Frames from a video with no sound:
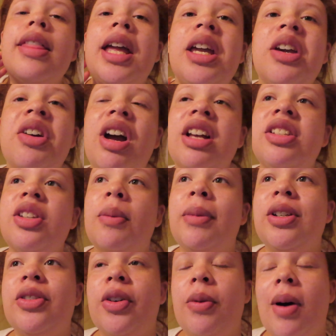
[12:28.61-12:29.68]
Thank you guys so
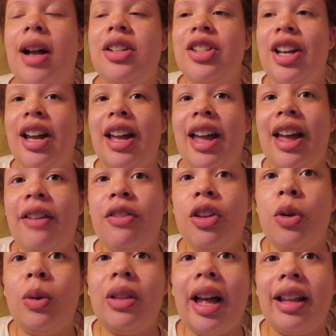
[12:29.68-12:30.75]
much for watching.
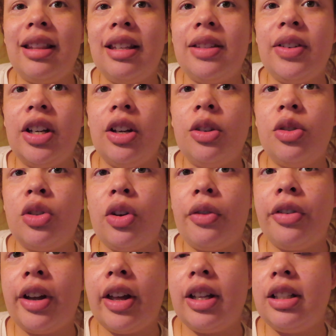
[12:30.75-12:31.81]
If you like these videos, don't
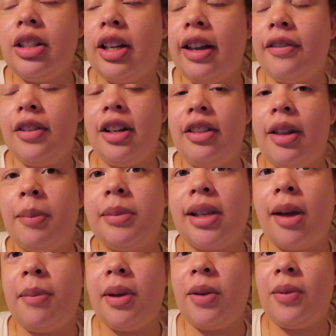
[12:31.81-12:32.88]
forget to give it a thumbs
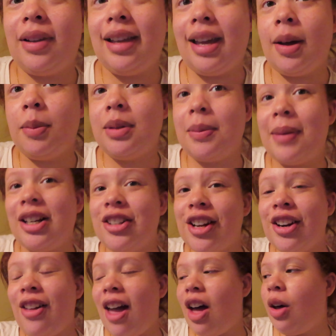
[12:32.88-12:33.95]
up. It really helps my
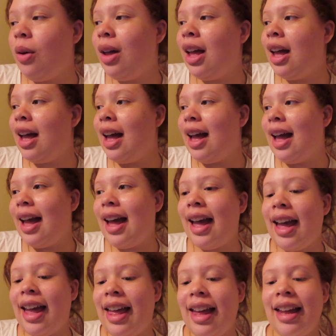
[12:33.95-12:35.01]
channel out.
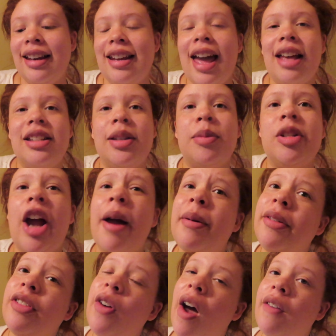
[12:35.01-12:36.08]
And yeah, subscribe
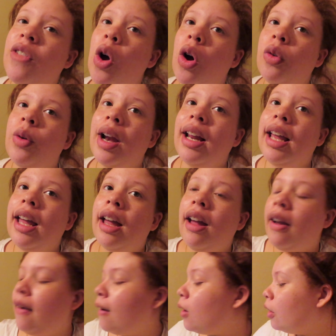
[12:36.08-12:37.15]
if you haven't already
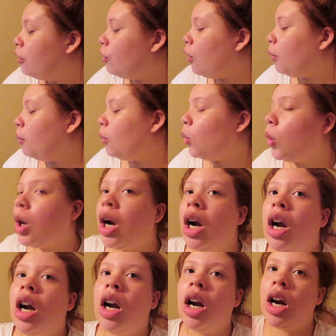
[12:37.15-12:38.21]
for
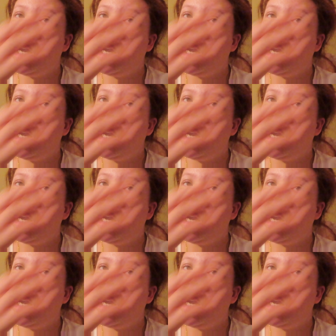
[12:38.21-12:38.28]
more